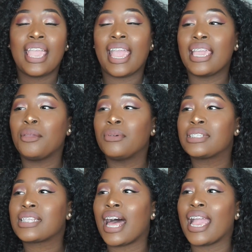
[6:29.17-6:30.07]
And he
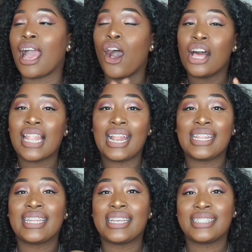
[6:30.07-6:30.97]
was like, all
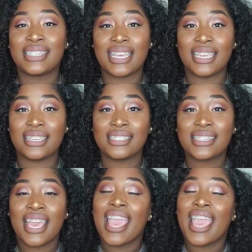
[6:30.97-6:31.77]
I need is this.